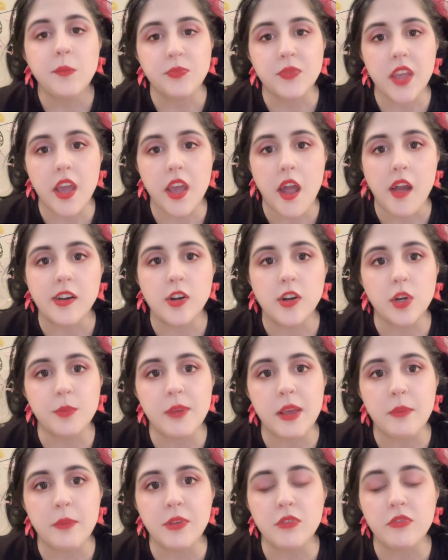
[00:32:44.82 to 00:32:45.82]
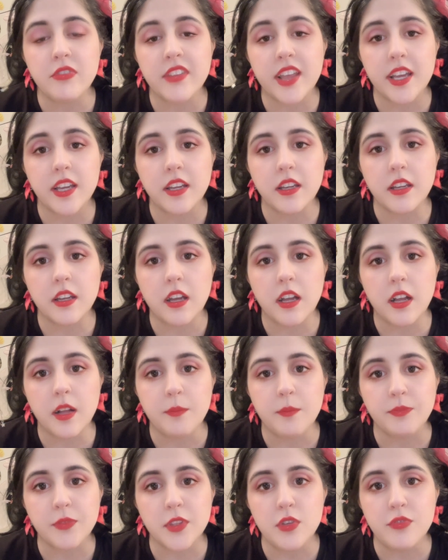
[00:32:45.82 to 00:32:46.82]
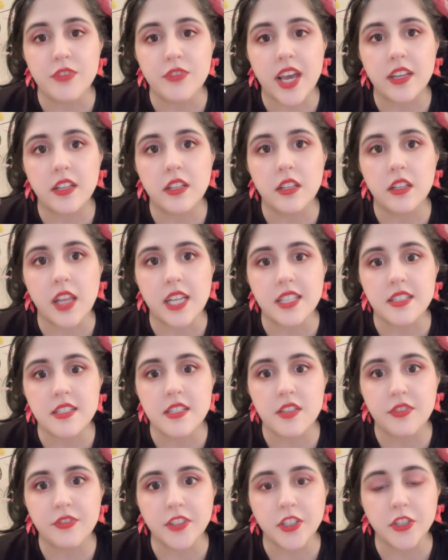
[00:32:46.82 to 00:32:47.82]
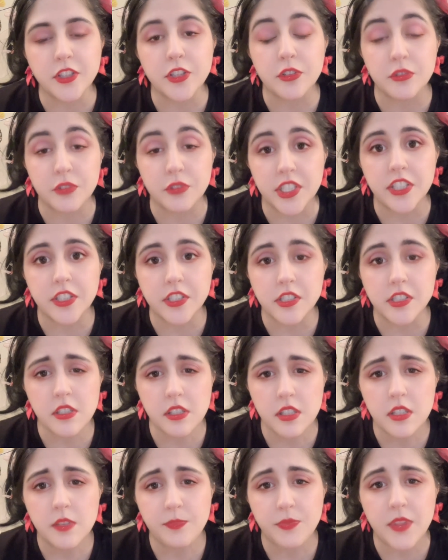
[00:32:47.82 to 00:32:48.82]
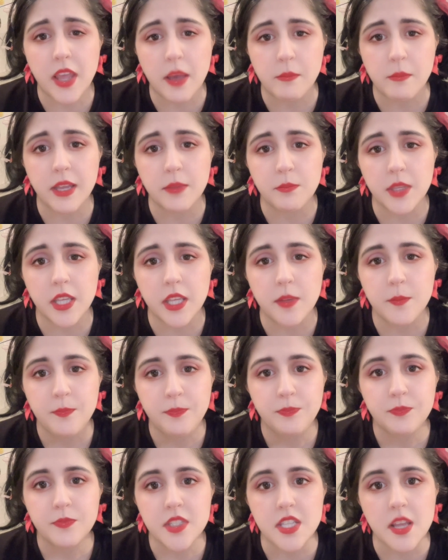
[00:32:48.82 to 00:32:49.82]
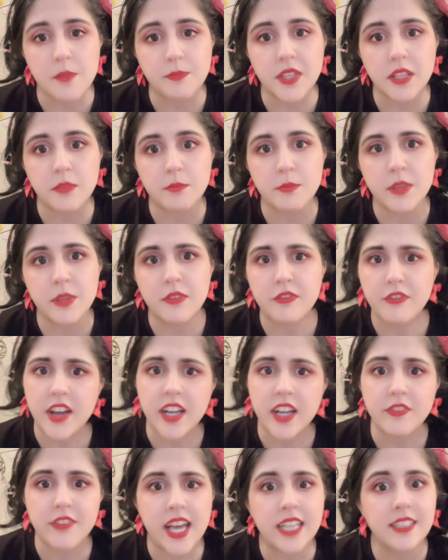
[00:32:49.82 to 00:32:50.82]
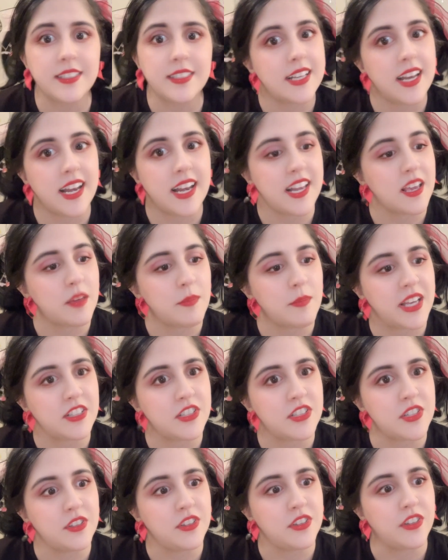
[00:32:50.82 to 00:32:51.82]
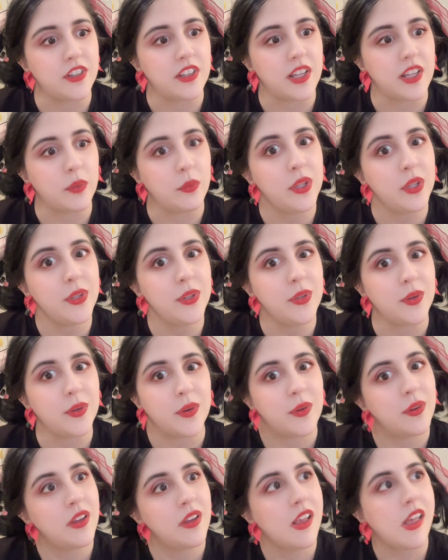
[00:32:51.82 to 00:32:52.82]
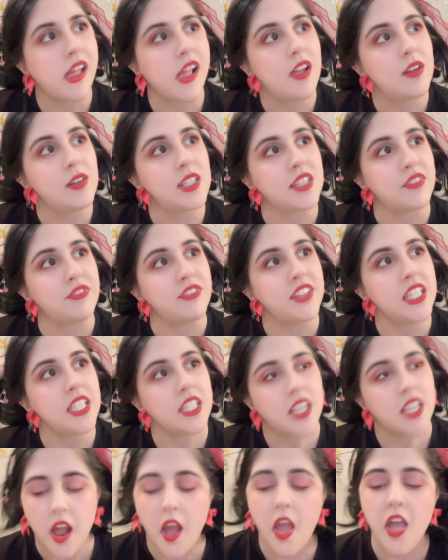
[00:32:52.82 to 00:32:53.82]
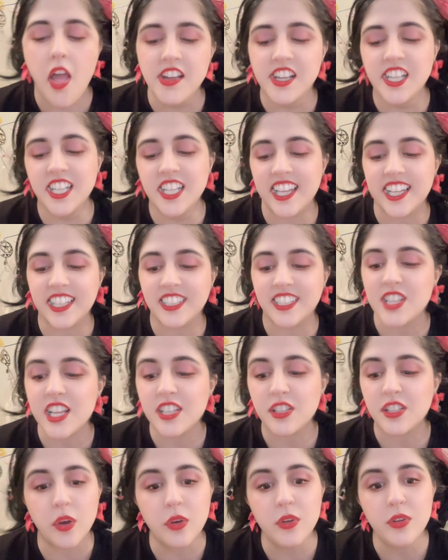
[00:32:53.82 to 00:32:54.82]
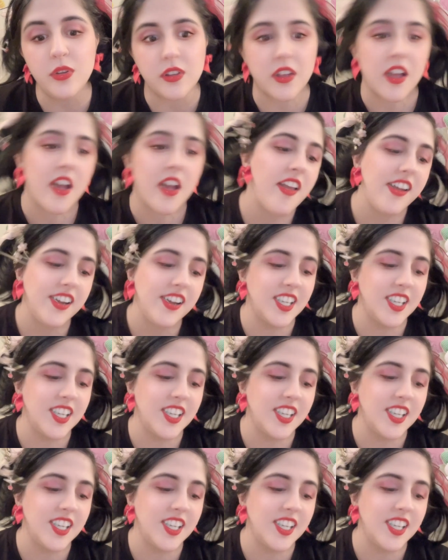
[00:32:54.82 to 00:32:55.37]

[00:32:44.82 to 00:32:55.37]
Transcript: Yeah, or maybe, like, you've had lots of different careers. That might be something men find fascinating about you, and they're like, "Woo, what the fuck?" Like, that's cool.